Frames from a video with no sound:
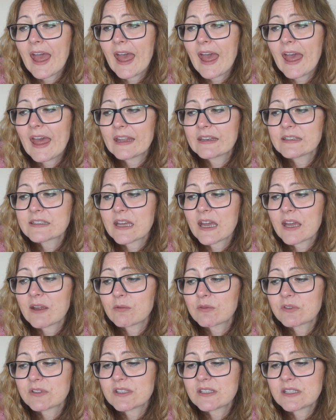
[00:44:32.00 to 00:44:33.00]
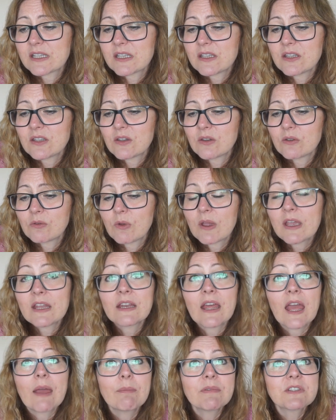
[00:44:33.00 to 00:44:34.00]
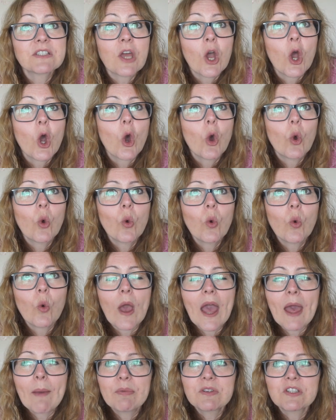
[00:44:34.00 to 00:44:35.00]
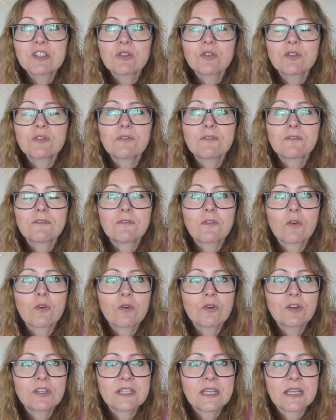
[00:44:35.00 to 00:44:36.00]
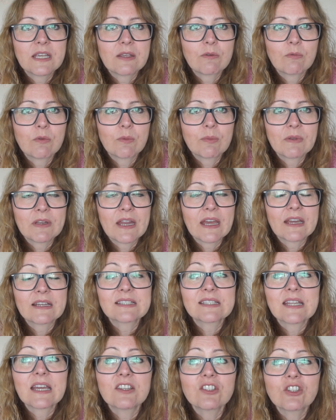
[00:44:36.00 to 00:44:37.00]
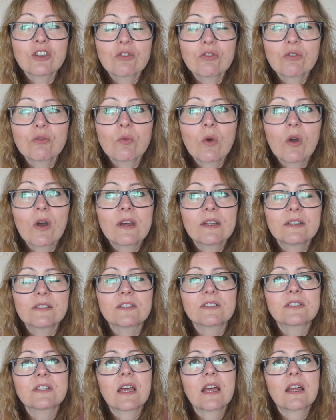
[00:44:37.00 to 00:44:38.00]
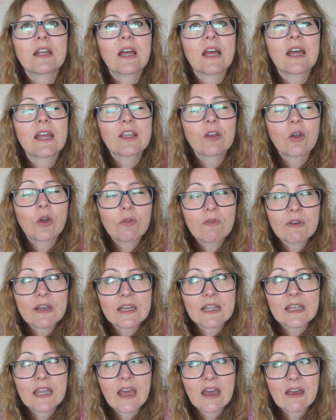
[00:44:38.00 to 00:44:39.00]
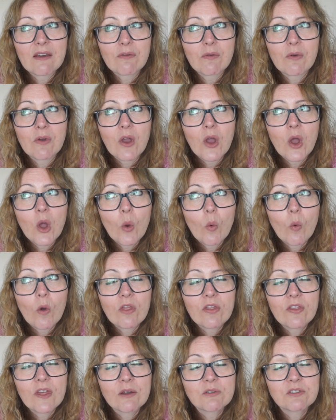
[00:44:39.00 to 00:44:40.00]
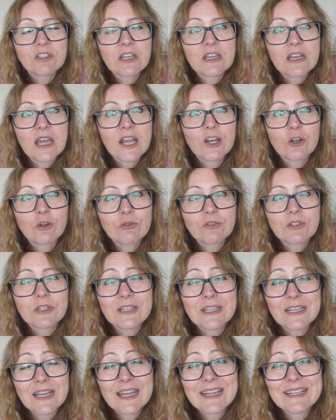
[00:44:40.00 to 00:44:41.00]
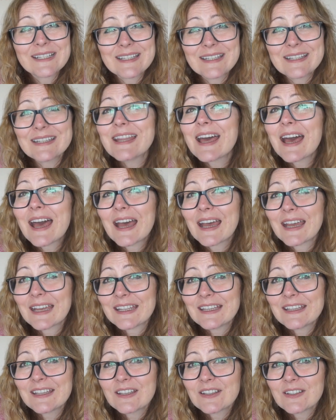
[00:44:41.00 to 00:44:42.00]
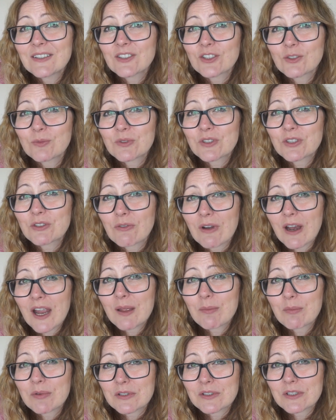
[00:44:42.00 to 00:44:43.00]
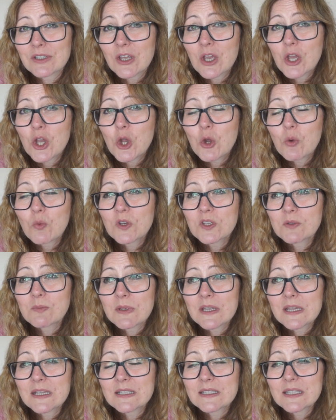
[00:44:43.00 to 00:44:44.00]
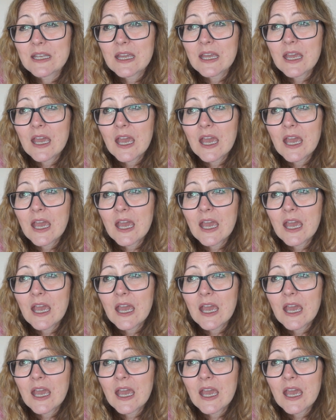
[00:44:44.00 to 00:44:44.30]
And I will see you in episode... Oh, episode 40 will be next. And you know what else? I currently have 1,999 subscribers, which means